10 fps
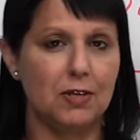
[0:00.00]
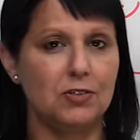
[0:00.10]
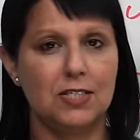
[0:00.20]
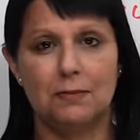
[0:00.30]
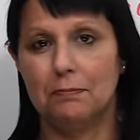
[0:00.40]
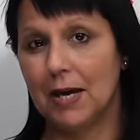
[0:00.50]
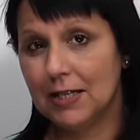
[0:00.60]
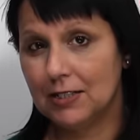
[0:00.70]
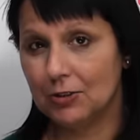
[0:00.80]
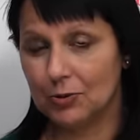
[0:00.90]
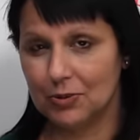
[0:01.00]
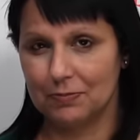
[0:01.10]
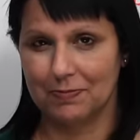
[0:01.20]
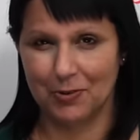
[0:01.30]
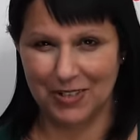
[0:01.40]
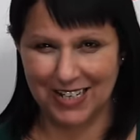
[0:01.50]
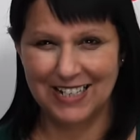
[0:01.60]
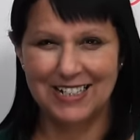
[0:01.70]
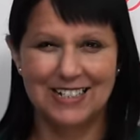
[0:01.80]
There's some bad news. Okay?